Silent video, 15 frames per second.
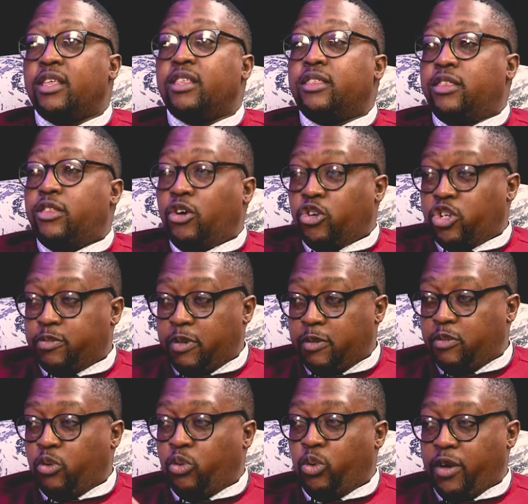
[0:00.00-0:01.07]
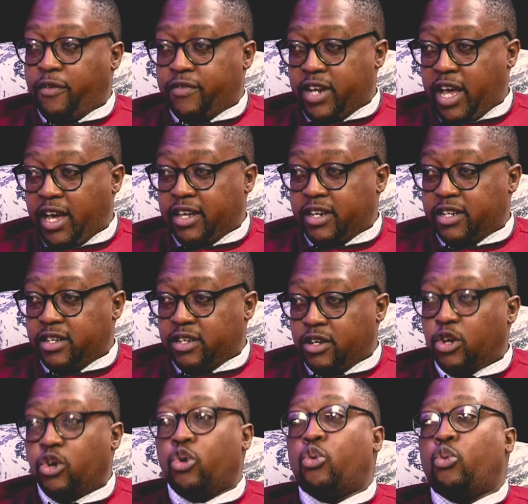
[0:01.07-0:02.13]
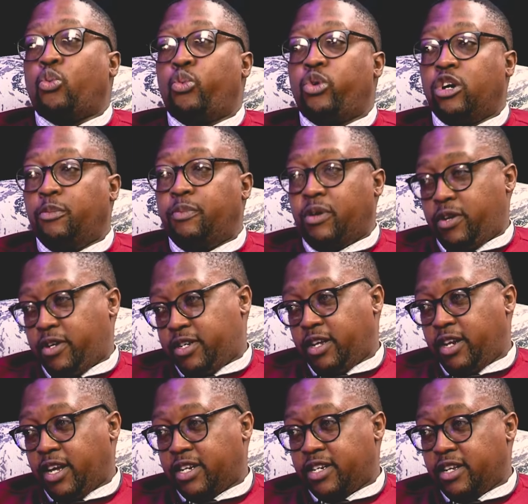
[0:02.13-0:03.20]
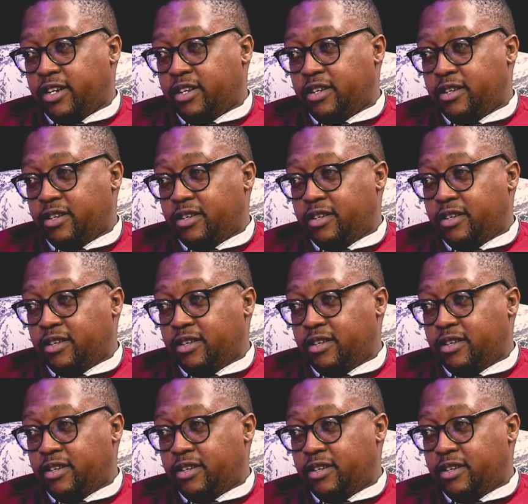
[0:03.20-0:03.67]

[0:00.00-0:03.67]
those people who have died will be resurrected.